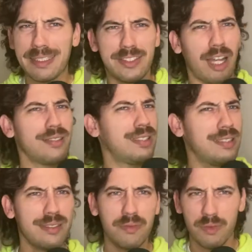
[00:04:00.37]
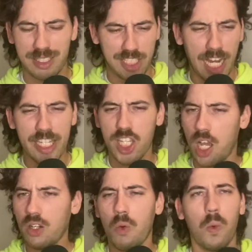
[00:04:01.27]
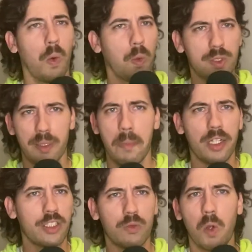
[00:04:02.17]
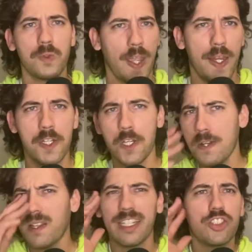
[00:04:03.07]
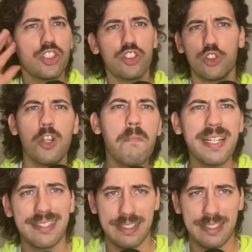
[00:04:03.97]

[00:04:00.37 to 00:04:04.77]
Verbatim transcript: a dozen Cy Young awards among the rotation. Like, just stupid